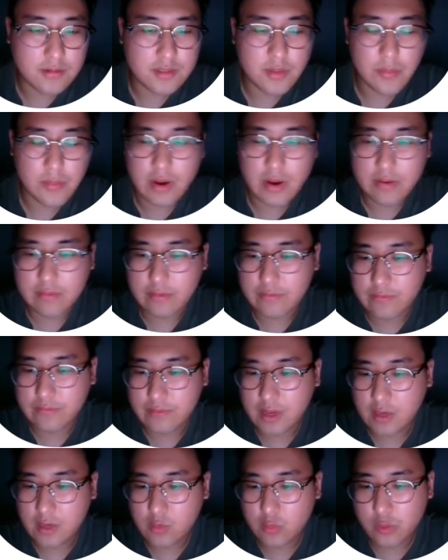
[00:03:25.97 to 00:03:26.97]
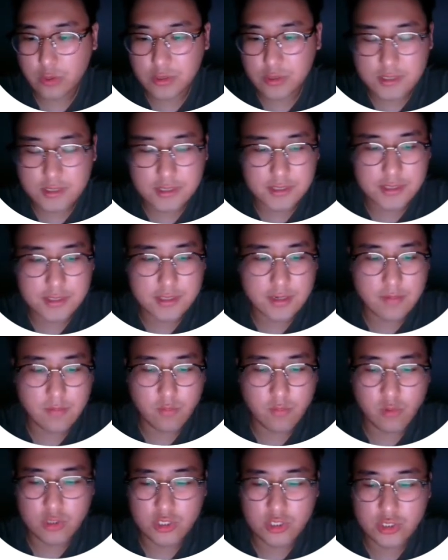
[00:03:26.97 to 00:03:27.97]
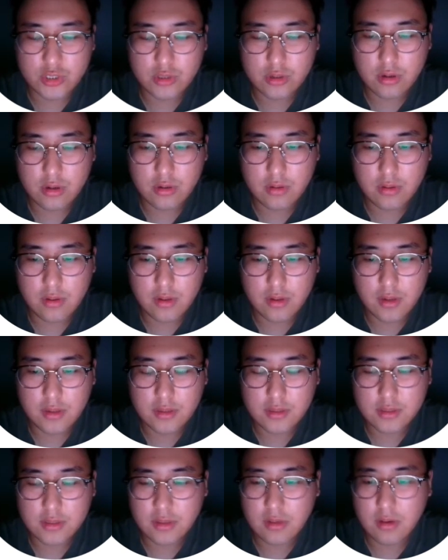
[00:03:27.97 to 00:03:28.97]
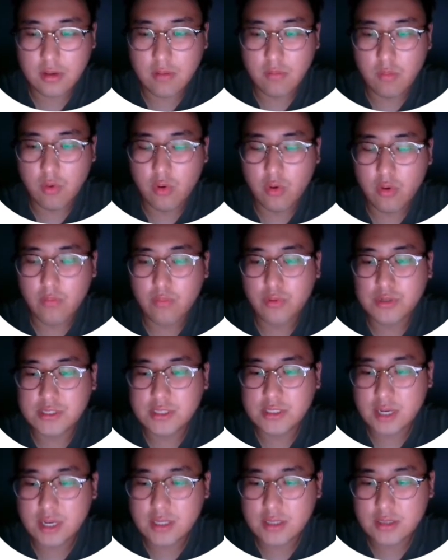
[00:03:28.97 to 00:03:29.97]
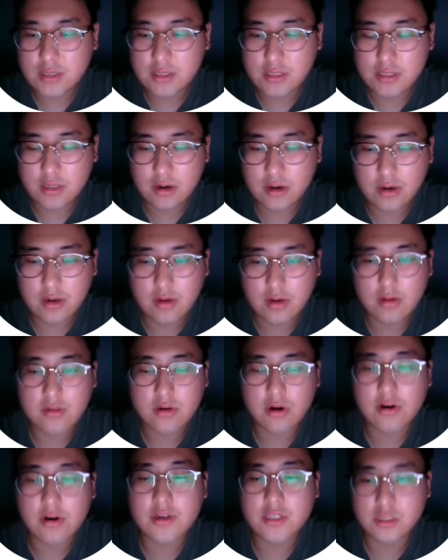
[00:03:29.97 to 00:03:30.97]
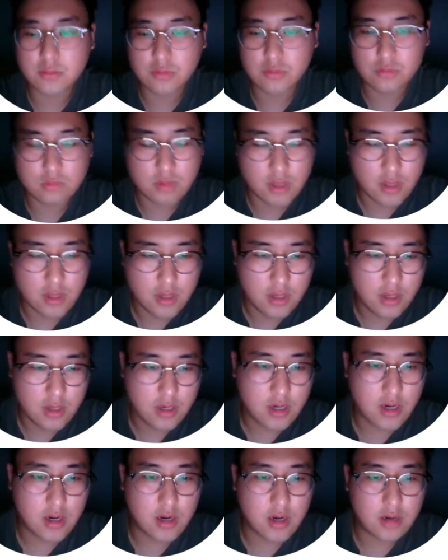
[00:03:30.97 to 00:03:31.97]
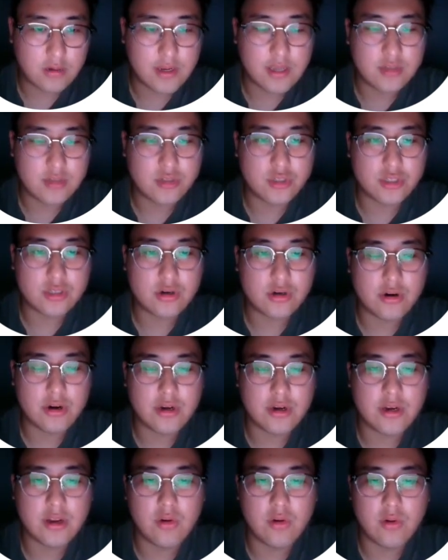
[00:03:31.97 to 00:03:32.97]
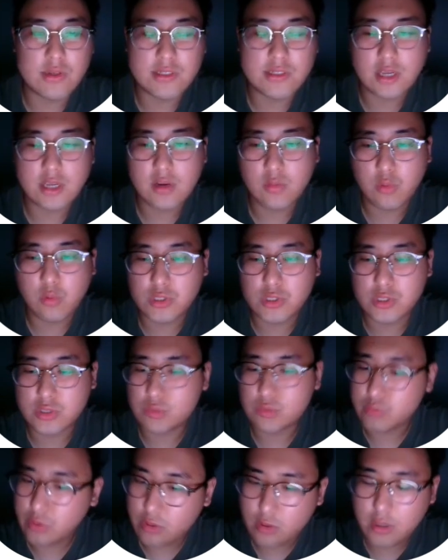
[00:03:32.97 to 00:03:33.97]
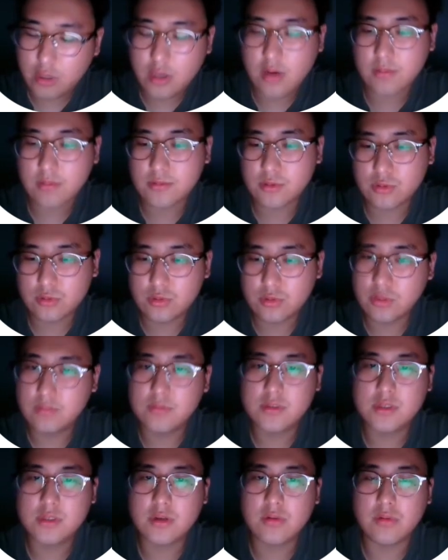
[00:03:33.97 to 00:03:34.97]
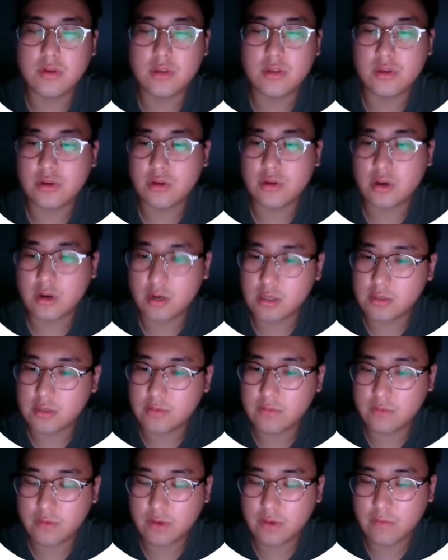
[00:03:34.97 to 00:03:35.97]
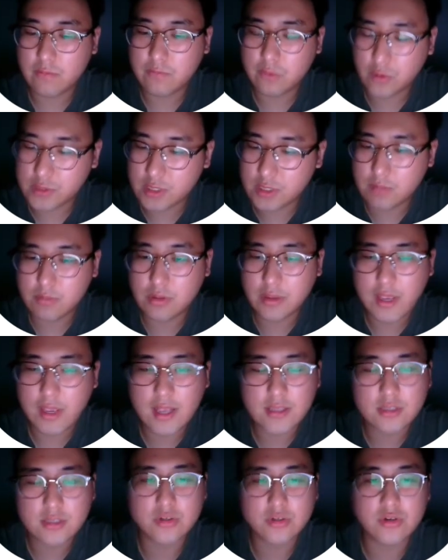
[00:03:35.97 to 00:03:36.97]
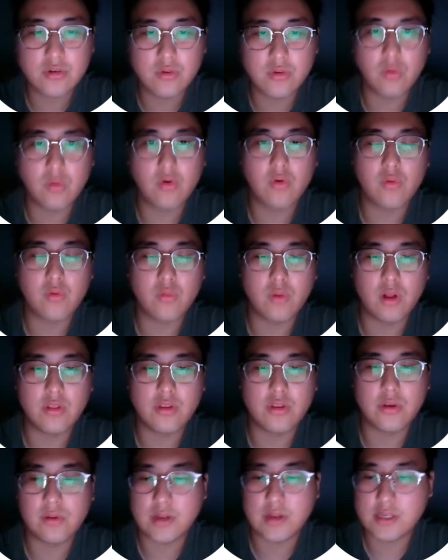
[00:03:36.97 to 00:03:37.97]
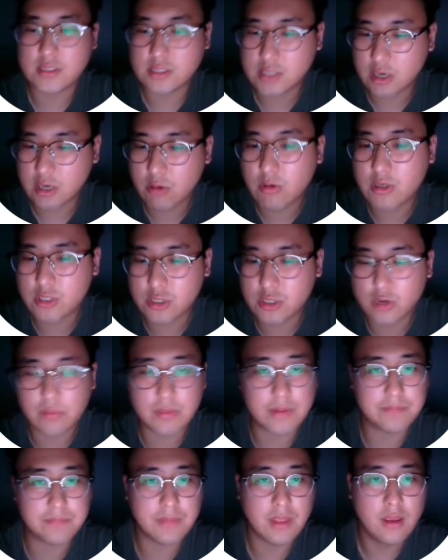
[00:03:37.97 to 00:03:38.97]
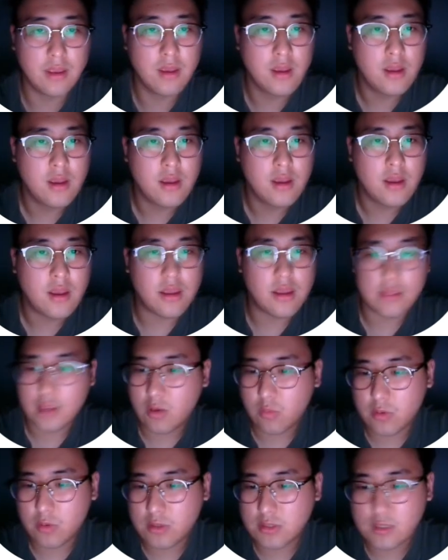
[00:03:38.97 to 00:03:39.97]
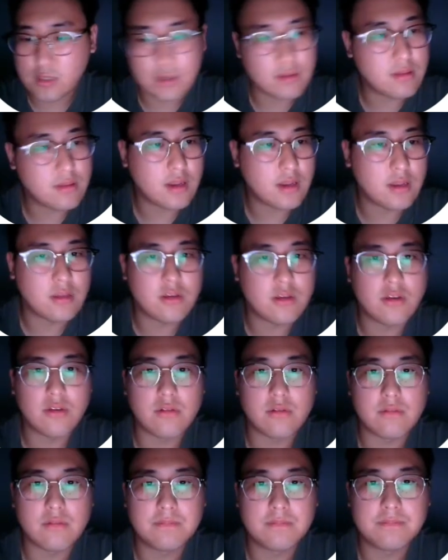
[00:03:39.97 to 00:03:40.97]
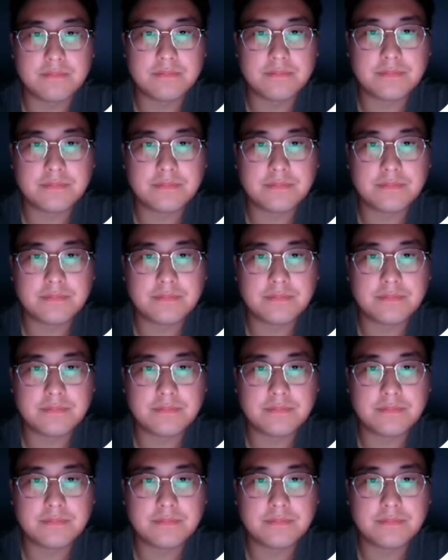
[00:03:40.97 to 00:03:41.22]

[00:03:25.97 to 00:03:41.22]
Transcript: some kind of network system which is more precisely targetable than just targeting OSK, which is really upstream, so it could cause, for example, cancer or well known as teratoma. And that was it. Thank you.